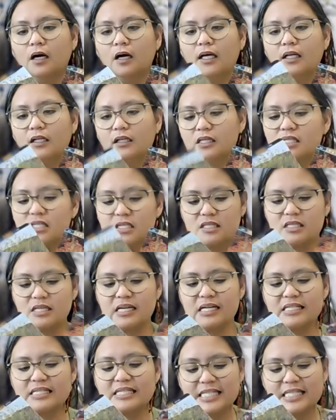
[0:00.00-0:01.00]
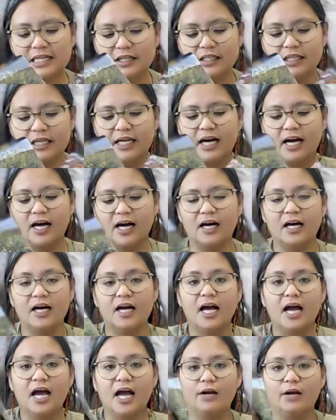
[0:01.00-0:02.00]
And this is an Encilia.
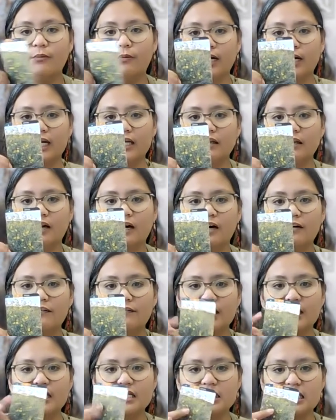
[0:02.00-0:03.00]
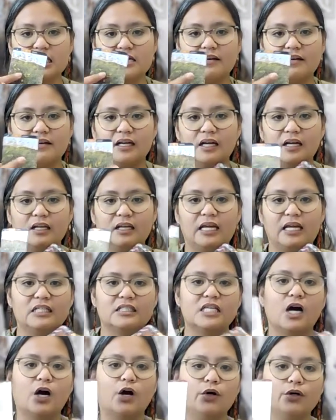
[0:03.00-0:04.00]
And what I love is they
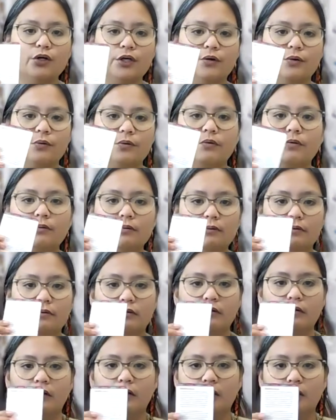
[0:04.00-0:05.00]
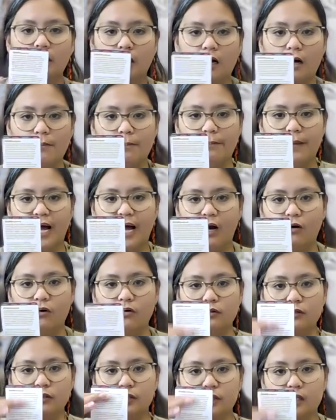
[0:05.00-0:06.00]
tell you
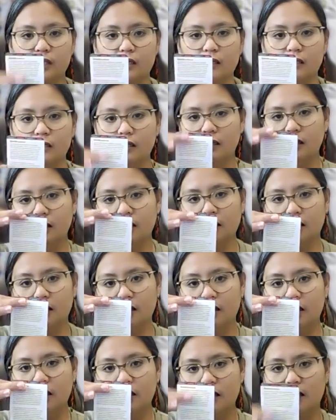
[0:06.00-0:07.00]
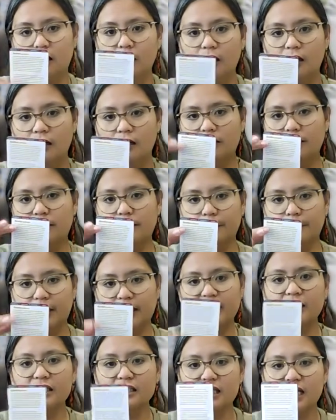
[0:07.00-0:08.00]
about the
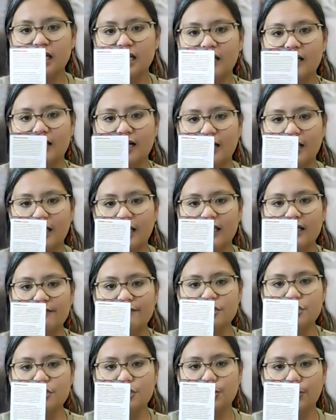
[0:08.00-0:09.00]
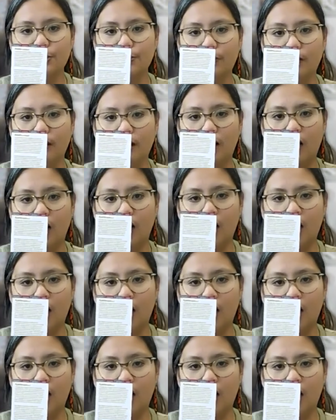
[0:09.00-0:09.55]
plants and it gives you